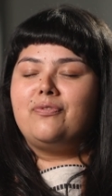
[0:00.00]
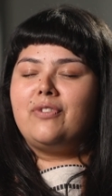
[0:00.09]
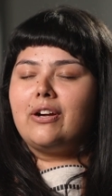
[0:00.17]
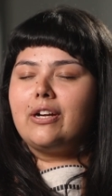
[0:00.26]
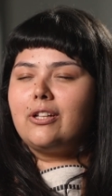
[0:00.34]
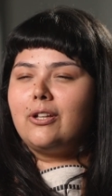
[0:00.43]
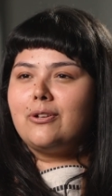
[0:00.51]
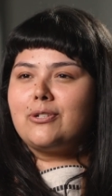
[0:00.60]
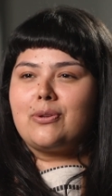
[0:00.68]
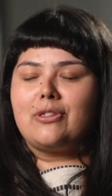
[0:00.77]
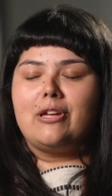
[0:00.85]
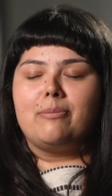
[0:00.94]
very close
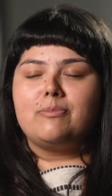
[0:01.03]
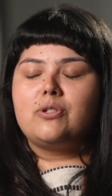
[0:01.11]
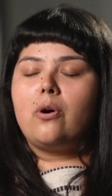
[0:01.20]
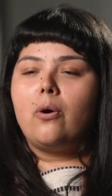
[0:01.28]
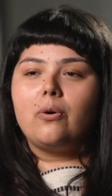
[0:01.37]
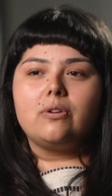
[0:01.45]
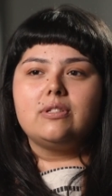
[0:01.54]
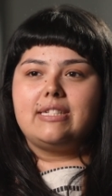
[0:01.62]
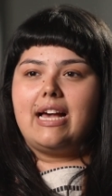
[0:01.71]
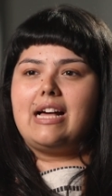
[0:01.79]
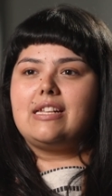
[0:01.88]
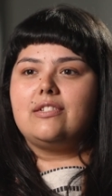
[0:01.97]
with him, total
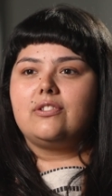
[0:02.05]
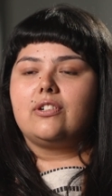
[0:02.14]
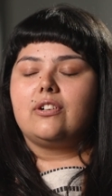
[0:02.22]
daddy's